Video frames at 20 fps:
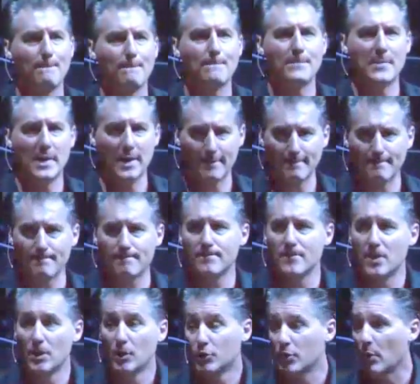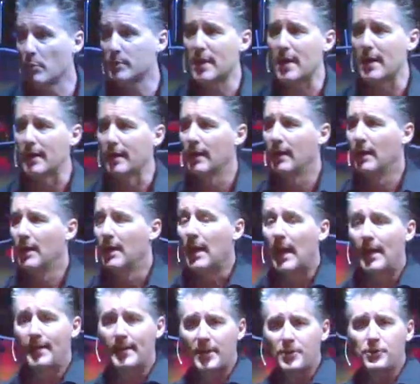Yeah, so was I.
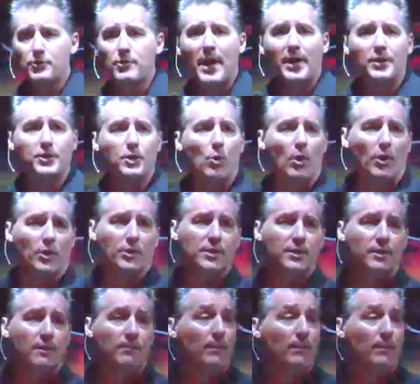And that strategy works.